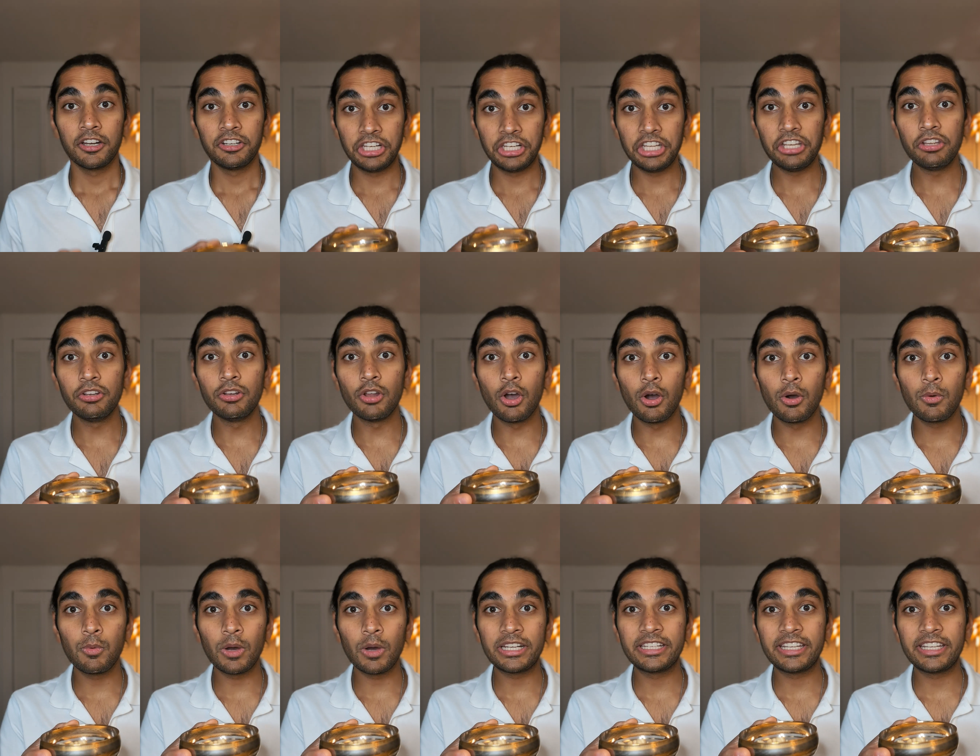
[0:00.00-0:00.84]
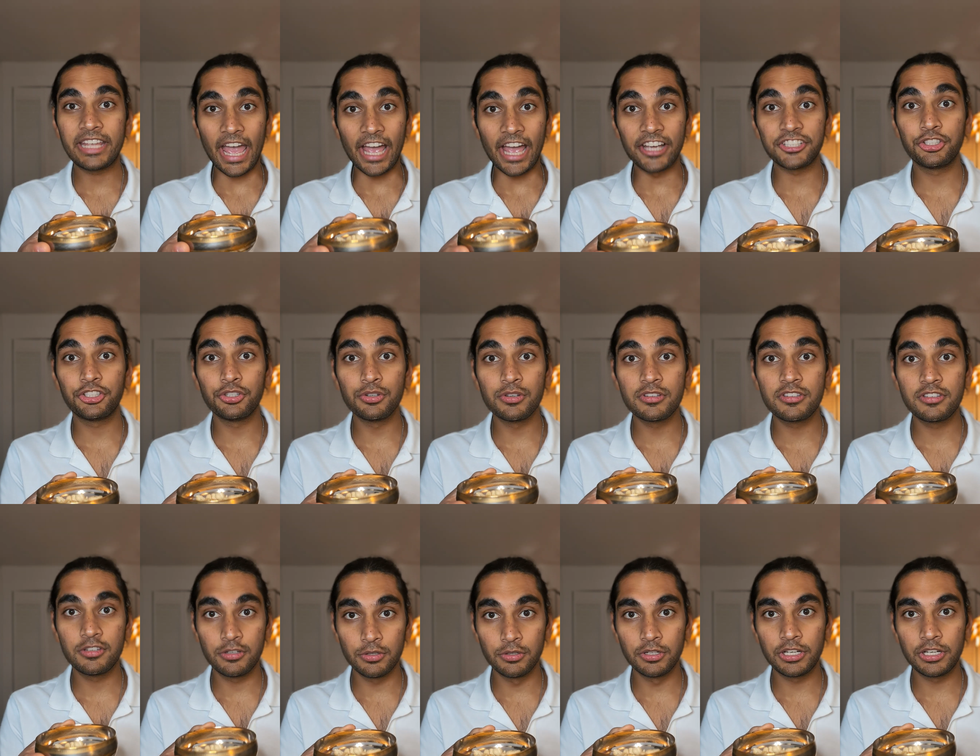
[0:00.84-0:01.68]
Do you know what
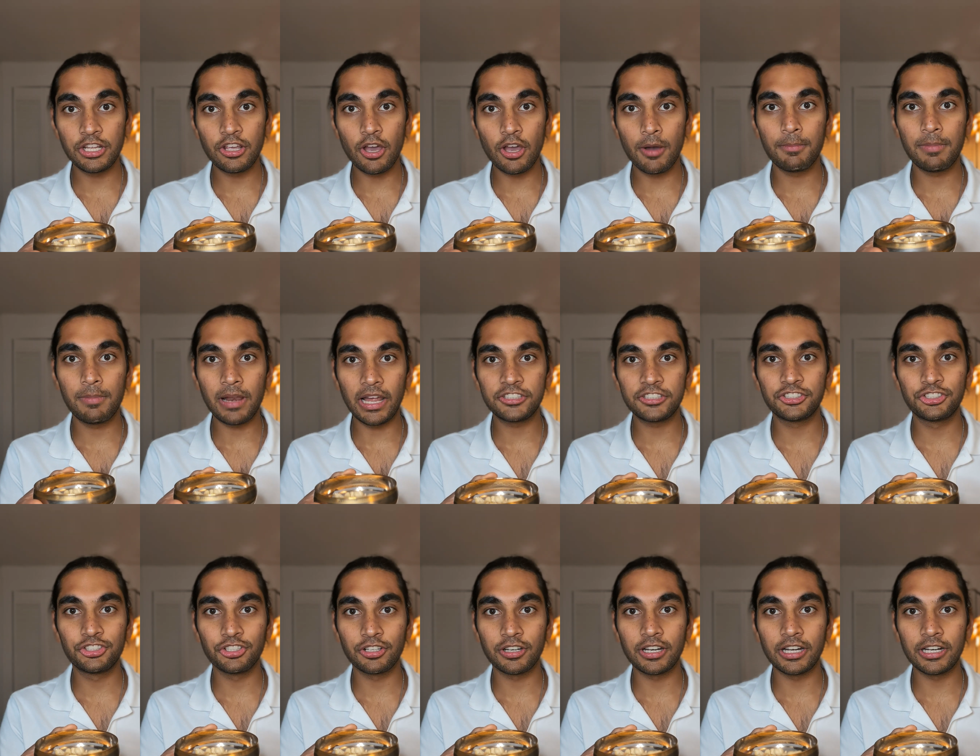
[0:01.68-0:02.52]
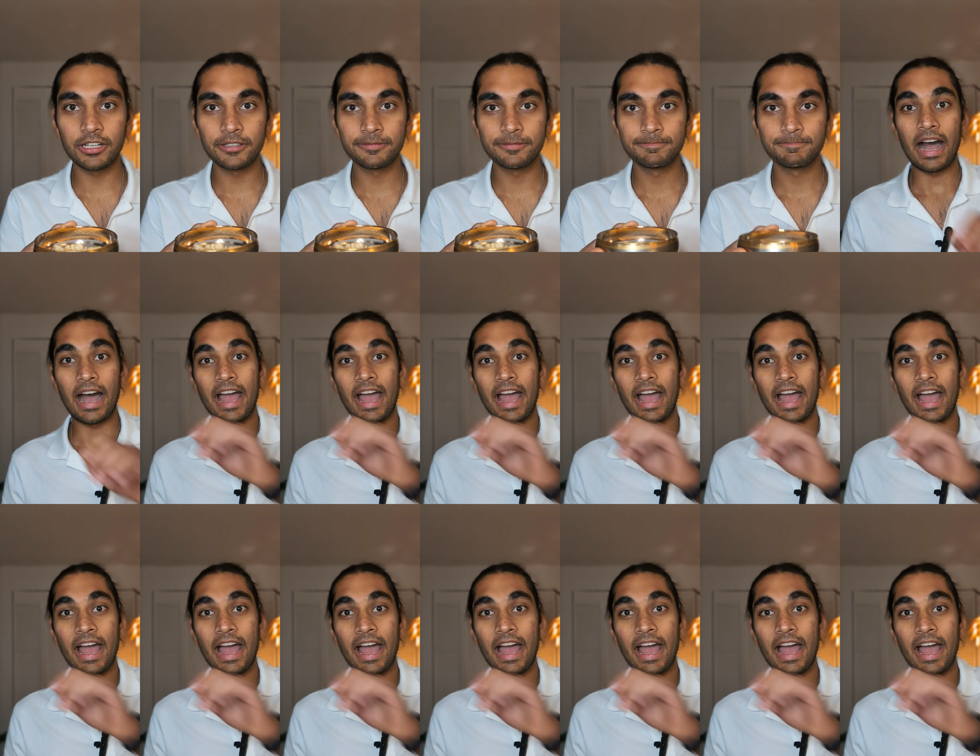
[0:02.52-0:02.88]
cashews do to your blood sugar?